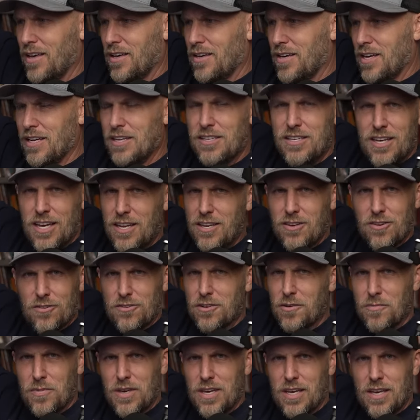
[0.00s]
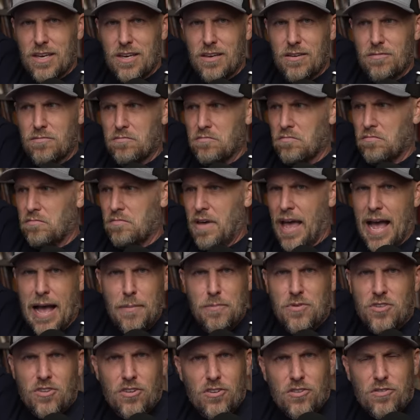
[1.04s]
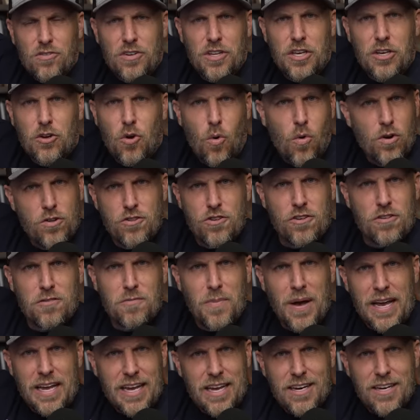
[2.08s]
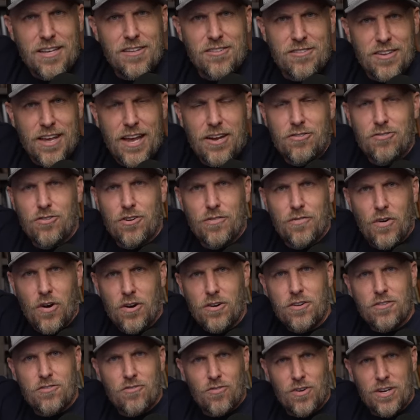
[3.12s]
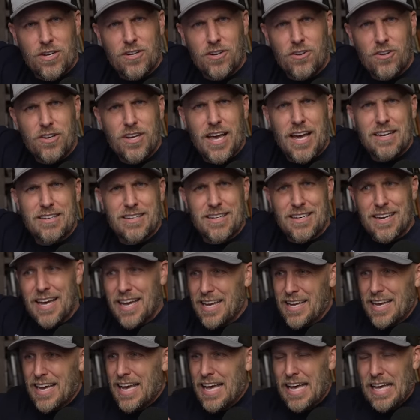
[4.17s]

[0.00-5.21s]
continue to be absolutely gorgeous by any standard of artistry to look at today,